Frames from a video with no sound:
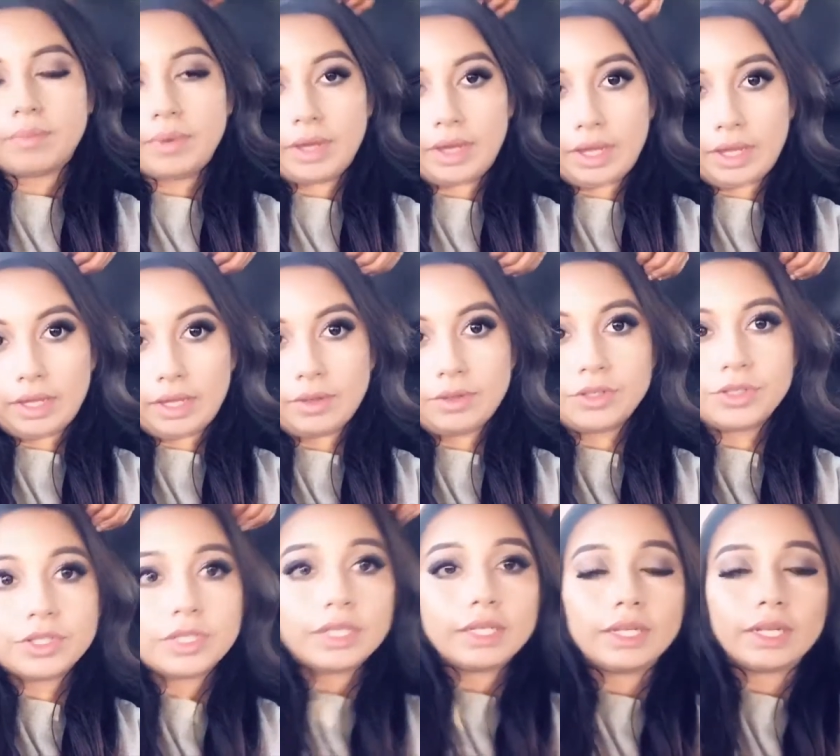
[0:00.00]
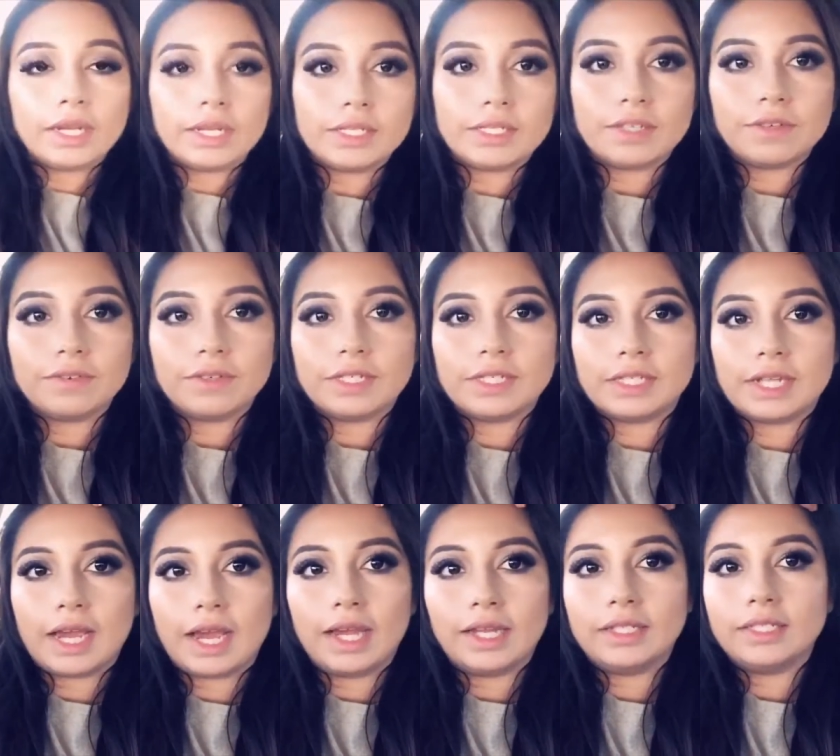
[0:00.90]
but it was really nice of his
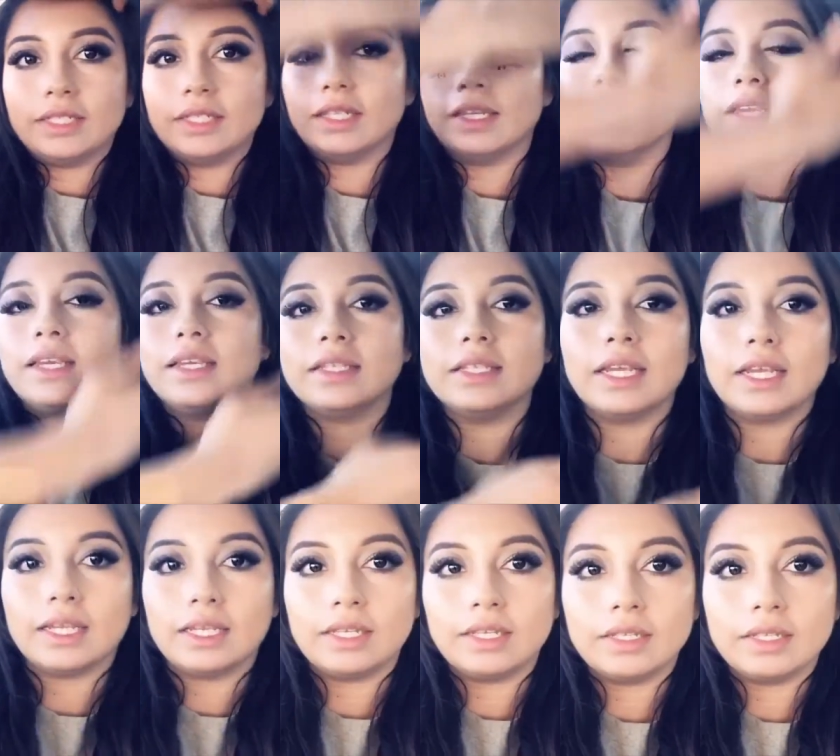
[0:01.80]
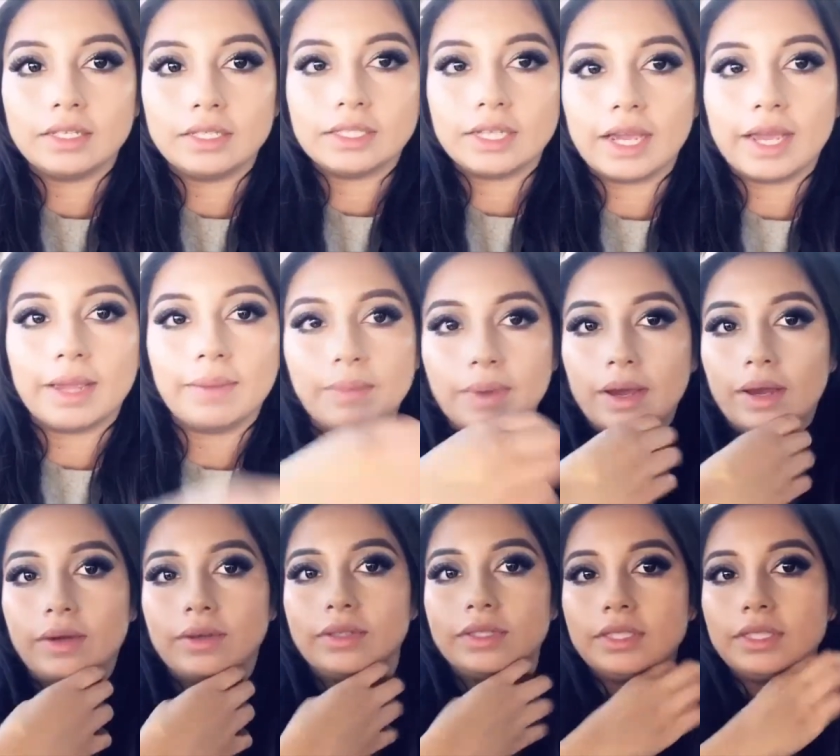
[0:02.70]
dad to, like, take the time
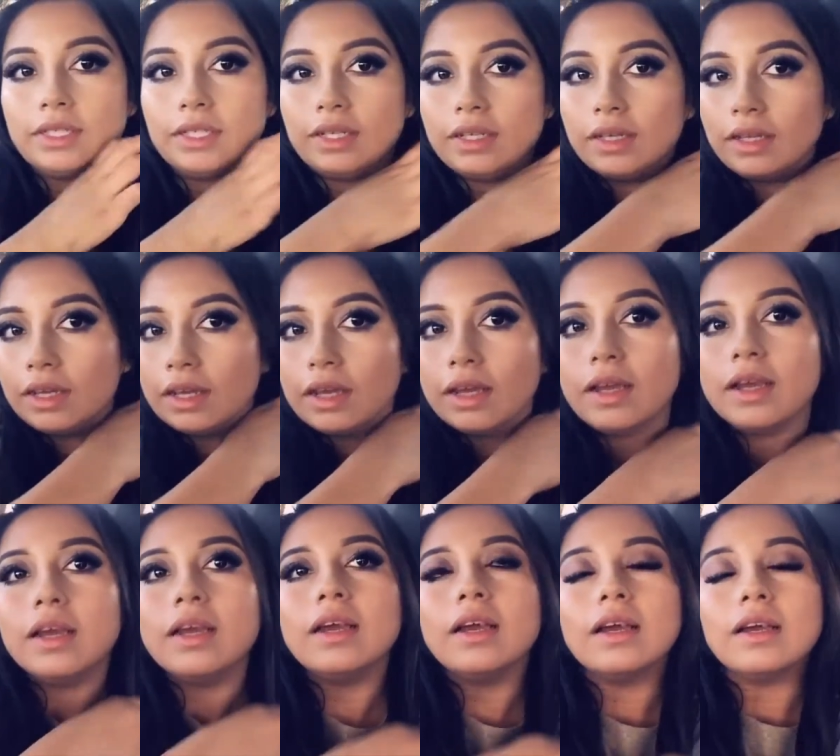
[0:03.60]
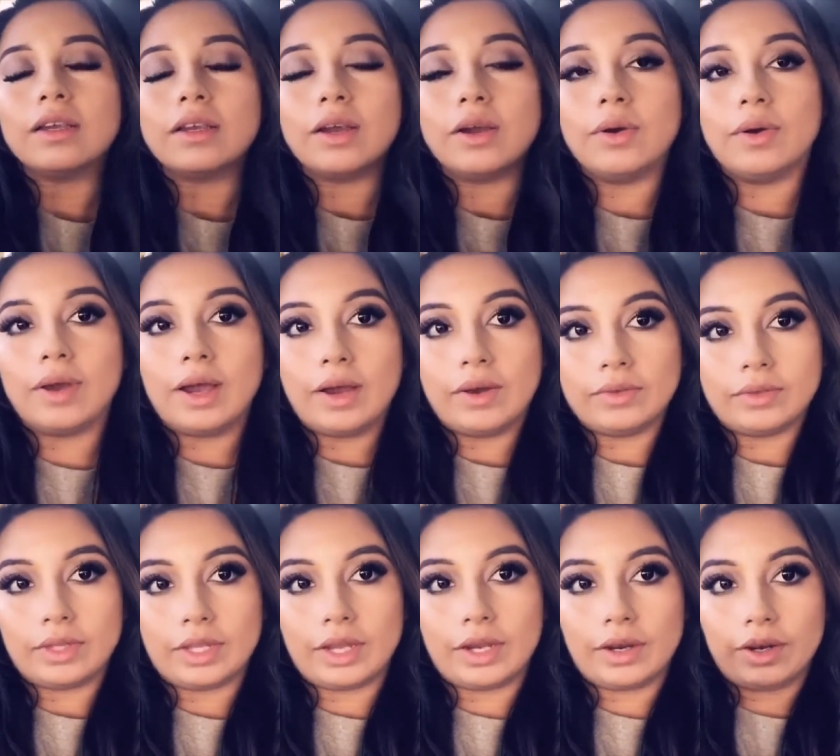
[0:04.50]
out to go out
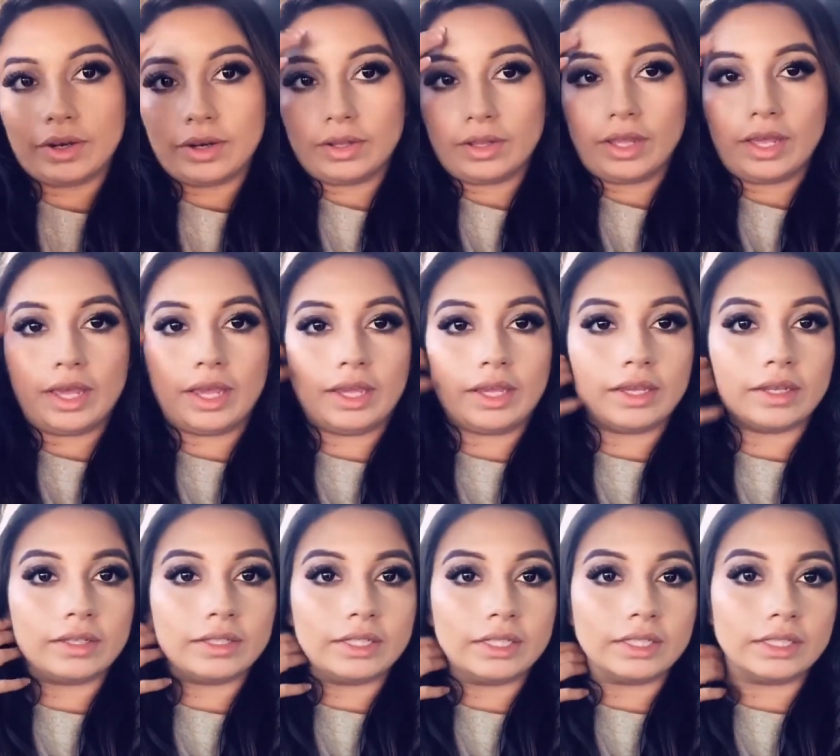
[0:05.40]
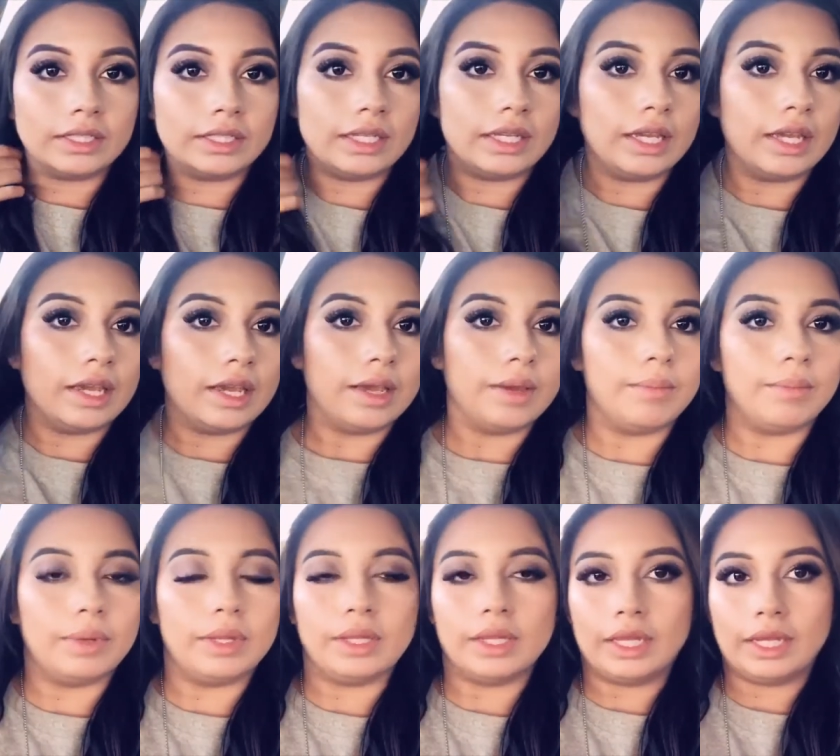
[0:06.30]
there, like, to see him
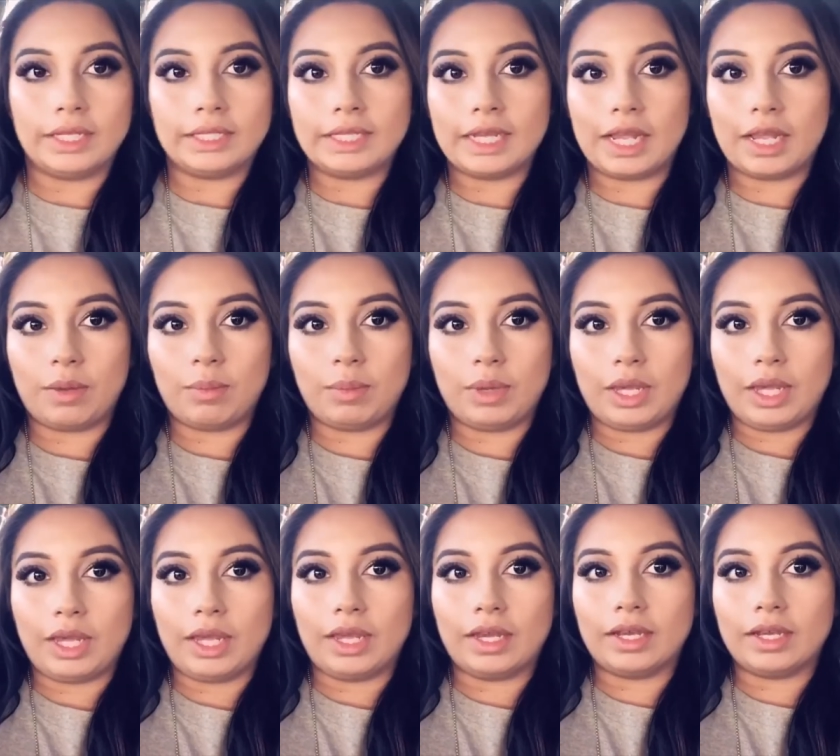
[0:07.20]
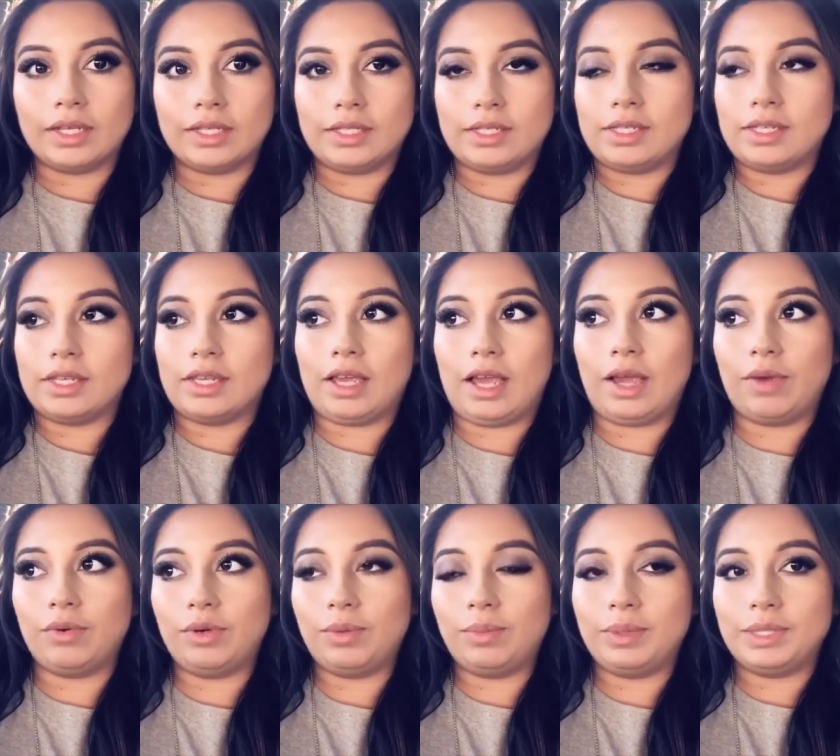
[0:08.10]
and, like, take me, because I
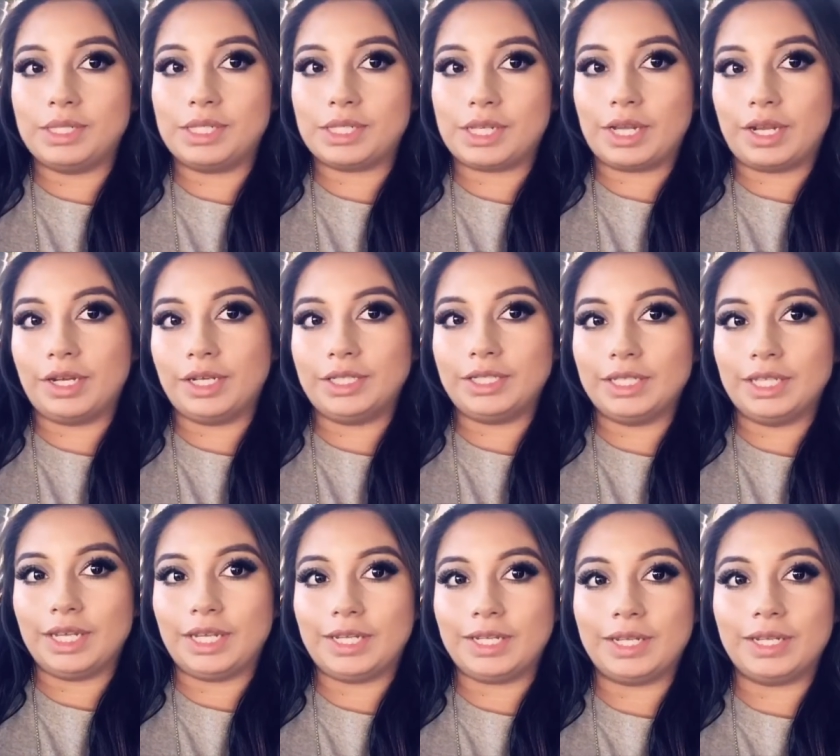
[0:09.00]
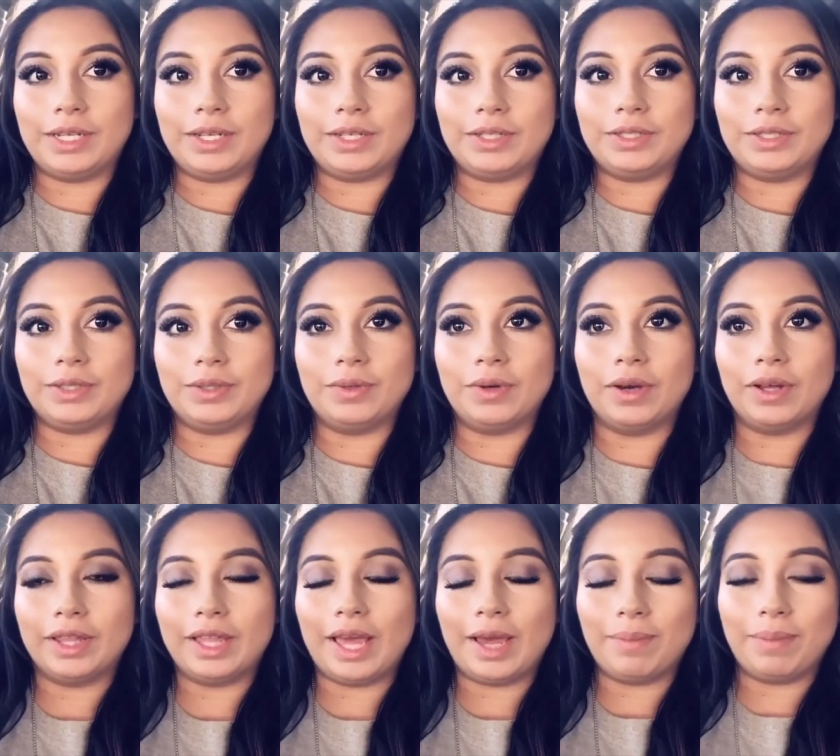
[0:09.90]
would have been scared to, like, do all
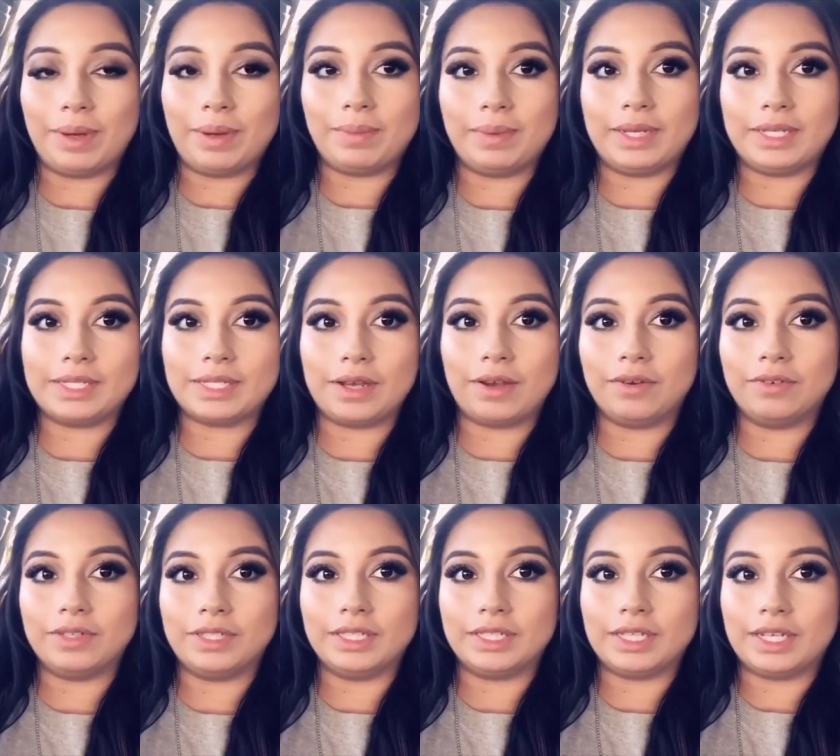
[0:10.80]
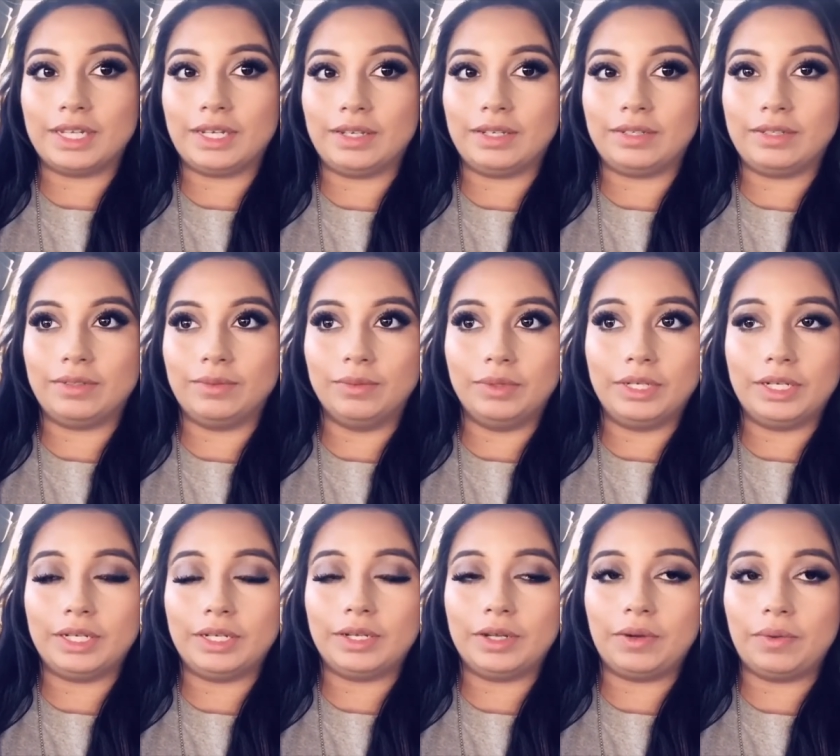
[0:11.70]
that by myself, since I
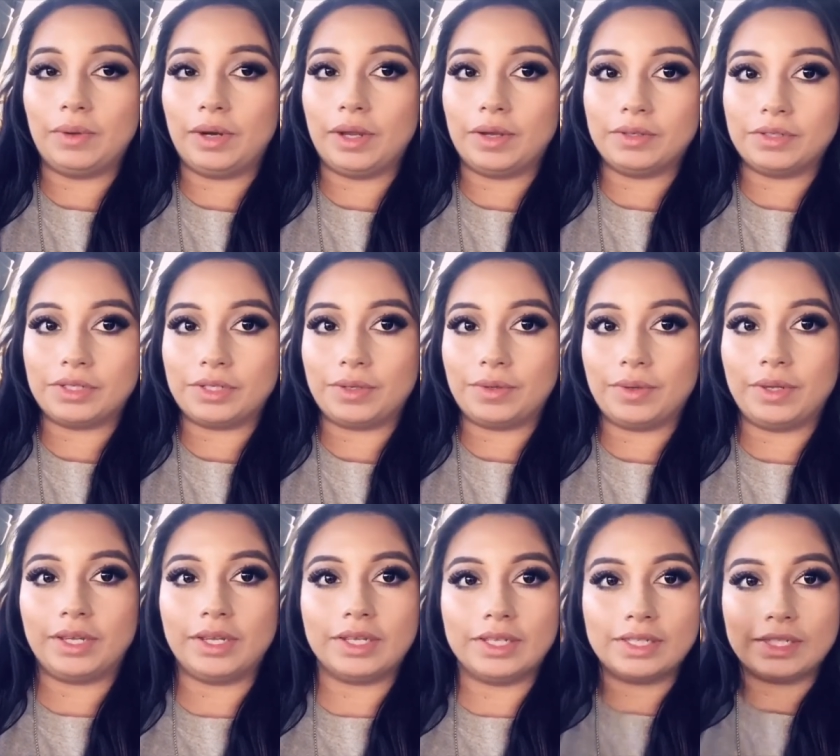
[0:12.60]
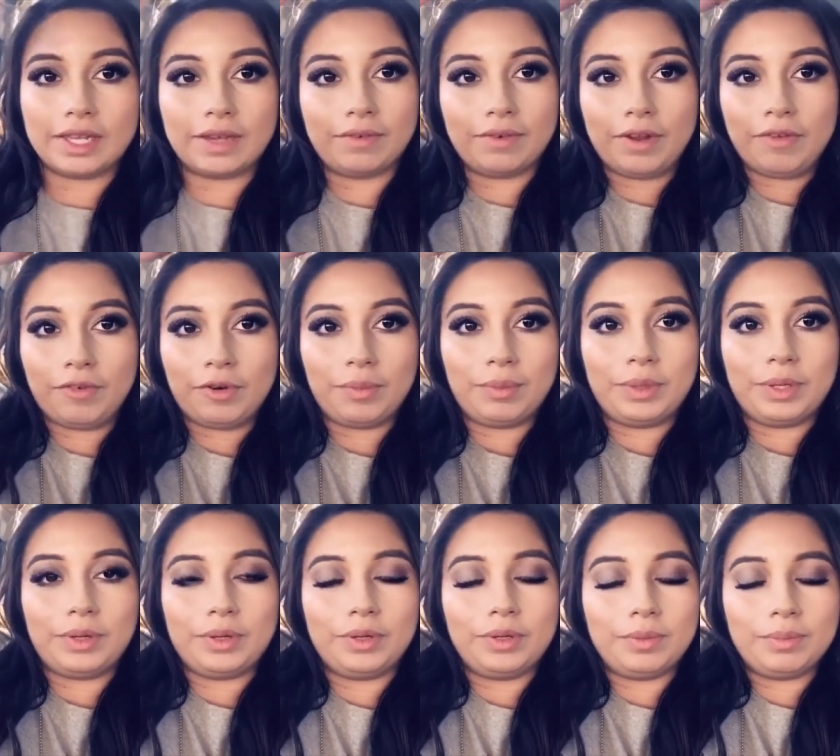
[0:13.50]
wouldn't know what I was doing because I've never been
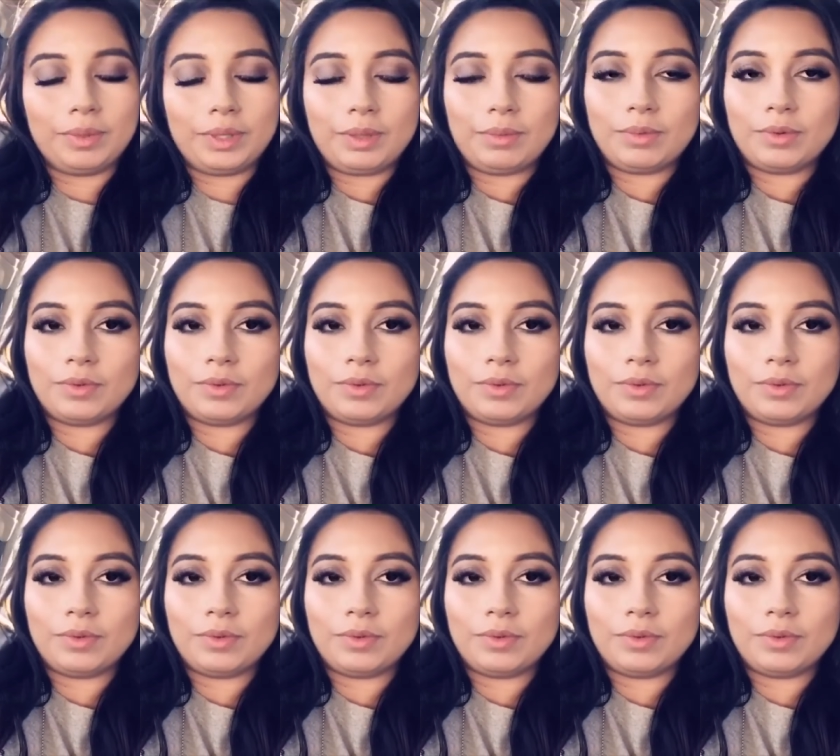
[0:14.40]
on a plane